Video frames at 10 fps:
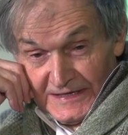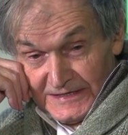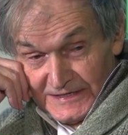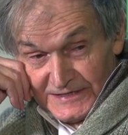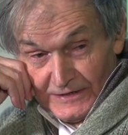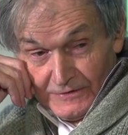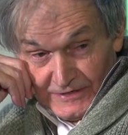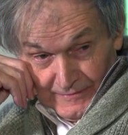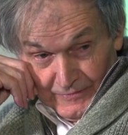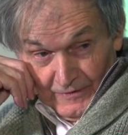
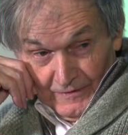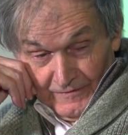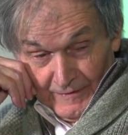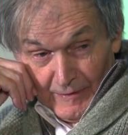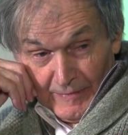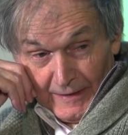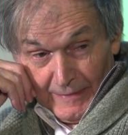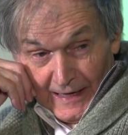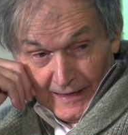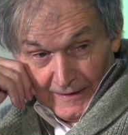indistinguishable from a Big
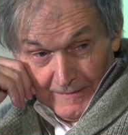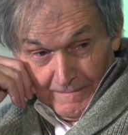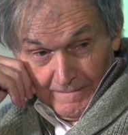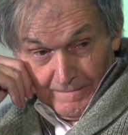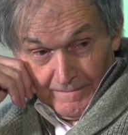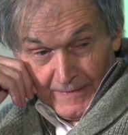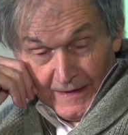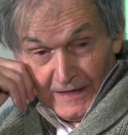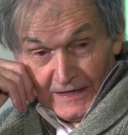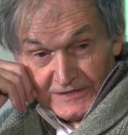Bang,
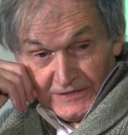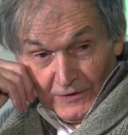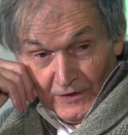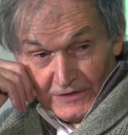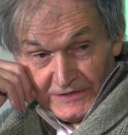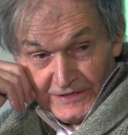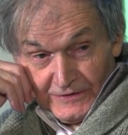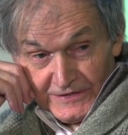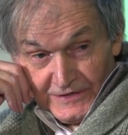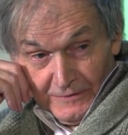so long as
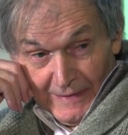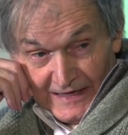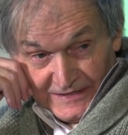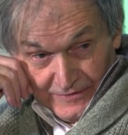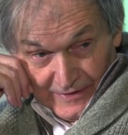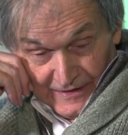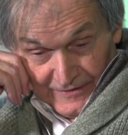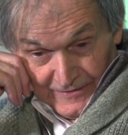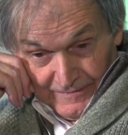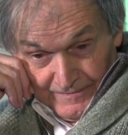there is no mass
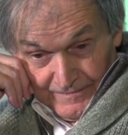around.